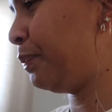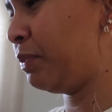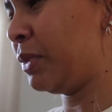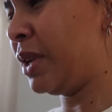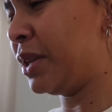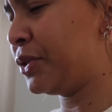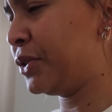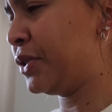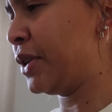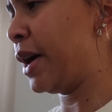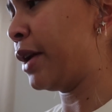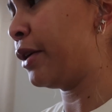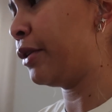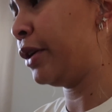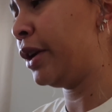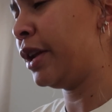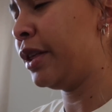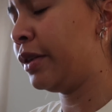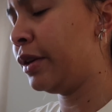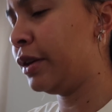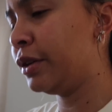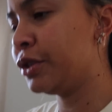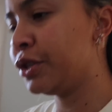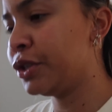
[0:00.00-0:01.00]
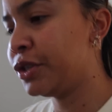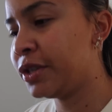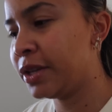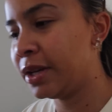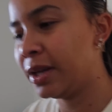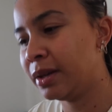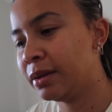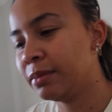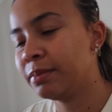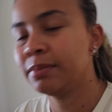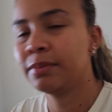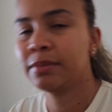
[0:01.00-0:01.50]
I'm not sad or anything, just
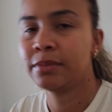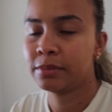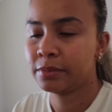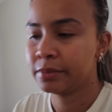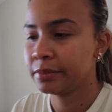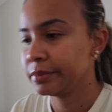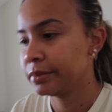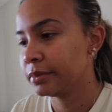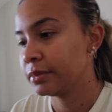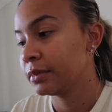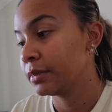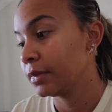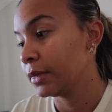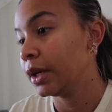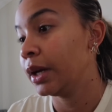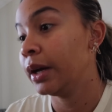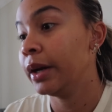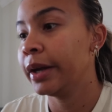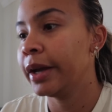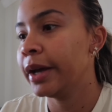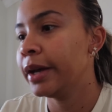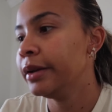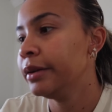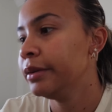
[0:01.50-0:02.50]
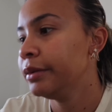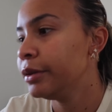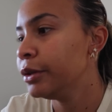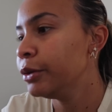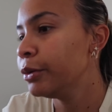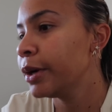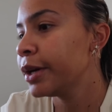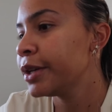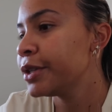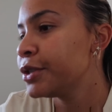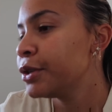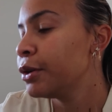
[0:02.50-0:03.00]
like, again,
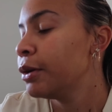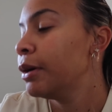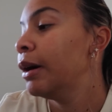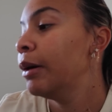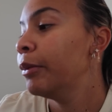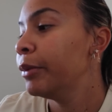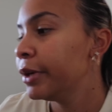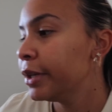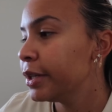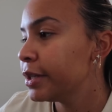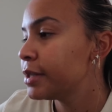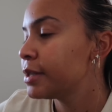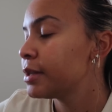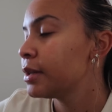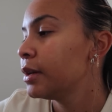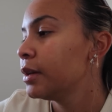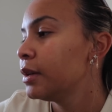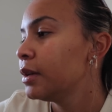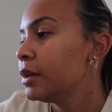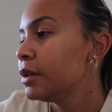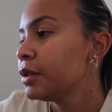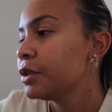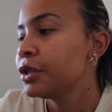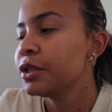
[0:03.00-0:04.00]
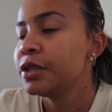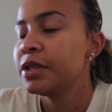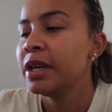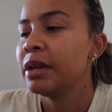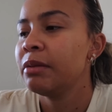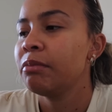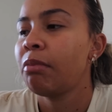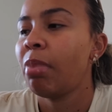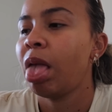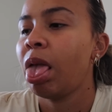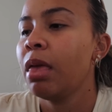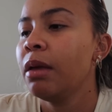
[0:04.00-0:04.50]
you guys know how it is, just
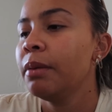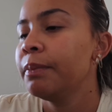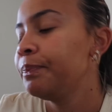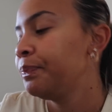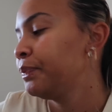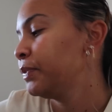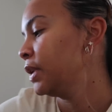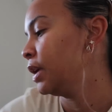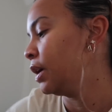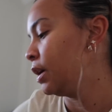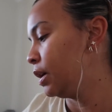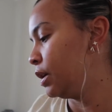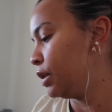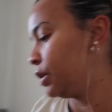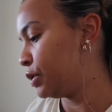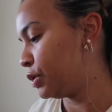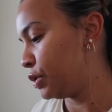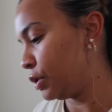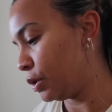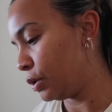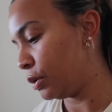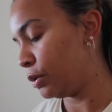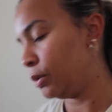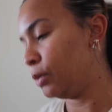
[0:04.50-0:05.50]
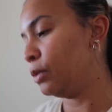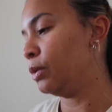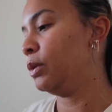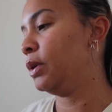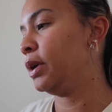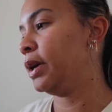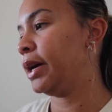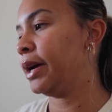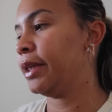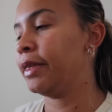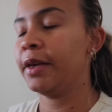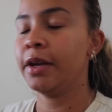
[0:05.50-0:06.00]
like meh. So
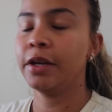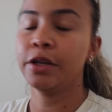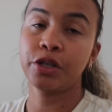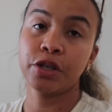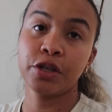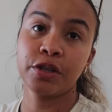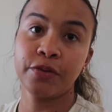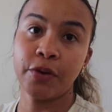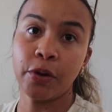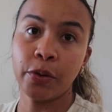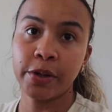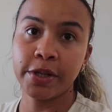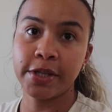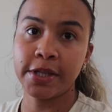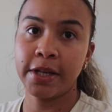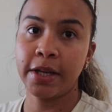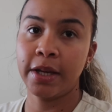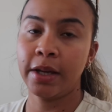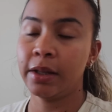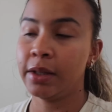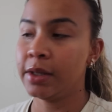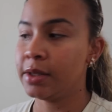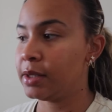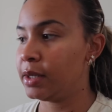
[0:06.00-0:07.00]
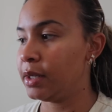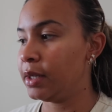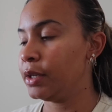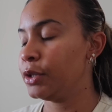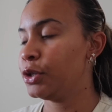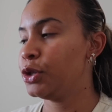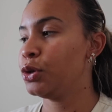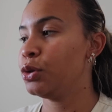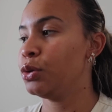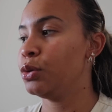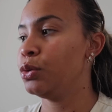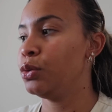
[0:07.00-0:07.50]
I think just focusing,
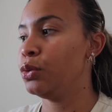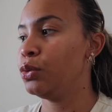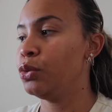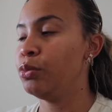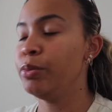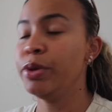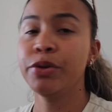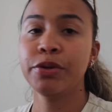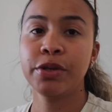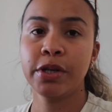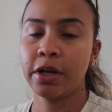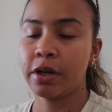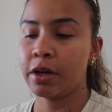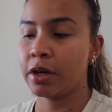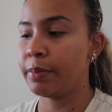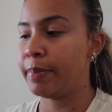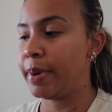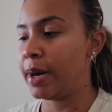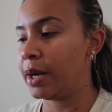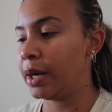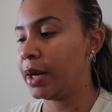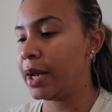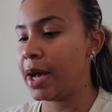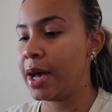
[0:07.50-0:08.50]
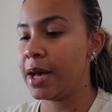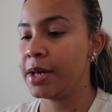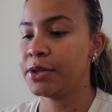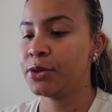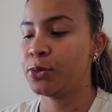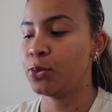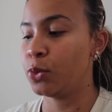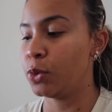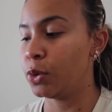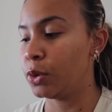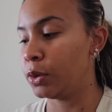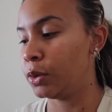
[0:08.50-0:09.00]
listening to music or a
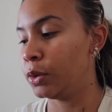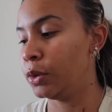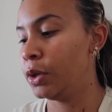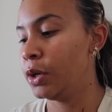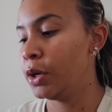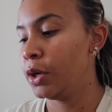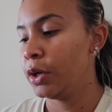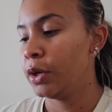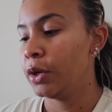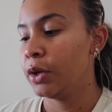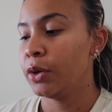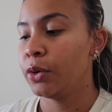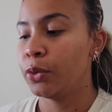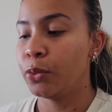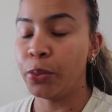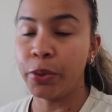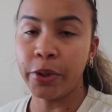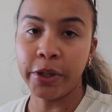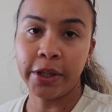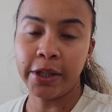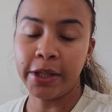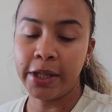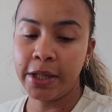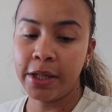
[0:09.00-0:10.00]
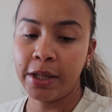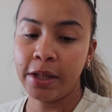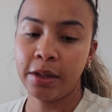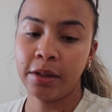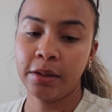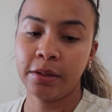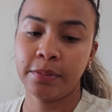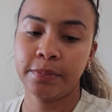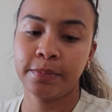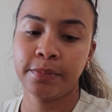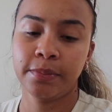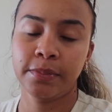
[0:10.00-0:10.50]
podcast will
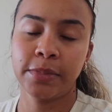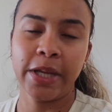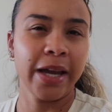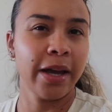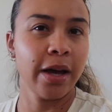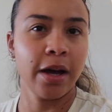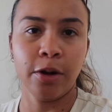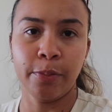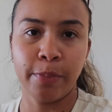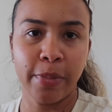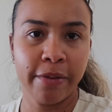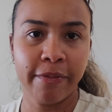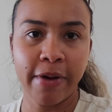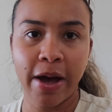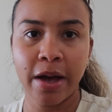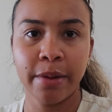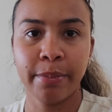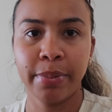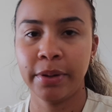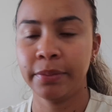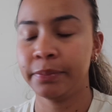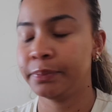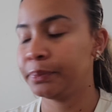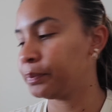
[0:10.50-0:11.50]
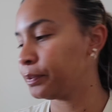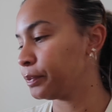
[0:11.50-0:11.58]
really, like, help my vibe.